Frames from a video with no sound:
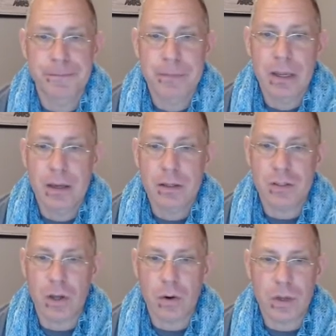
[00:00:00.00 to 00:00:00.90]
So
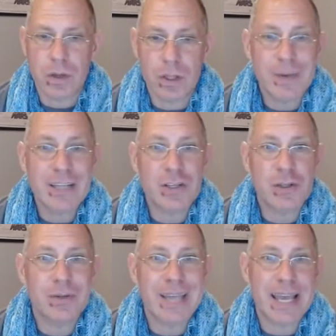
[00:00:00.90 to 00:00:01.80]
you get two
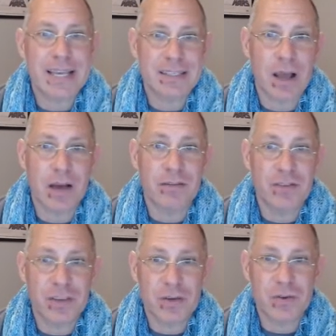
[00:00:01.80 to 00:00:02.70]
days of
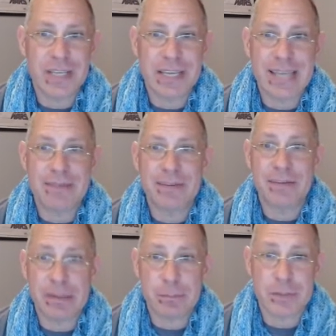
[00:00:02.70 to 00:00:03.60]
using that
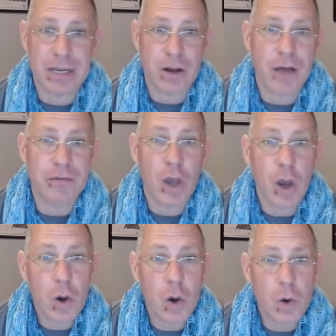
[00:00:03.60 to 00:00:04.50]
fifteen percent off
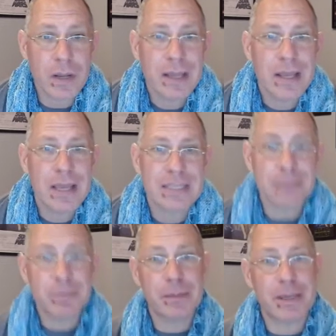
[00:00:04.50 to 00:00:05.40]
code
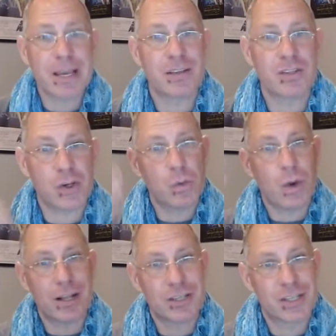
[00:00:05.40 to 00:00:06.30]
simply because you
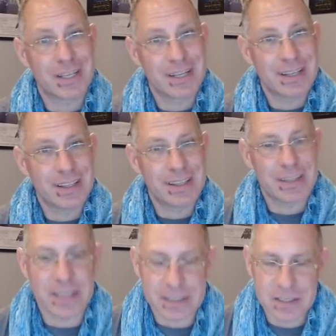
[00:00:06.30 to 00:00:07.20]
watched
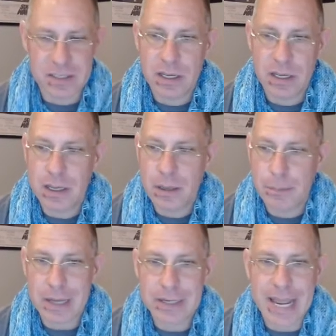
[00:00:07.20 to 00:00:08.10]
this
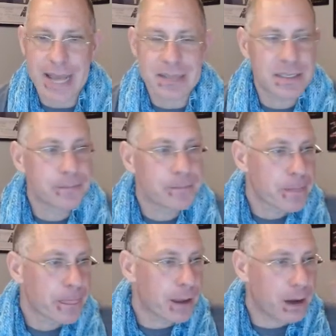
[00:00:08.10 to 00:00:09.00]
podcast.
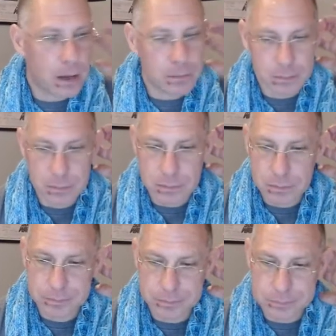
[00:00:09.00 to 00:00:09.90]
Um,
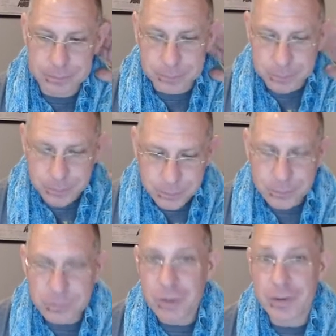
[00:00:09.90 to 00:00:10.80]

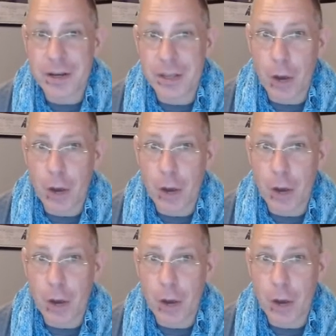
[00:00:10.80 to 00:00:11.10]
so there you go.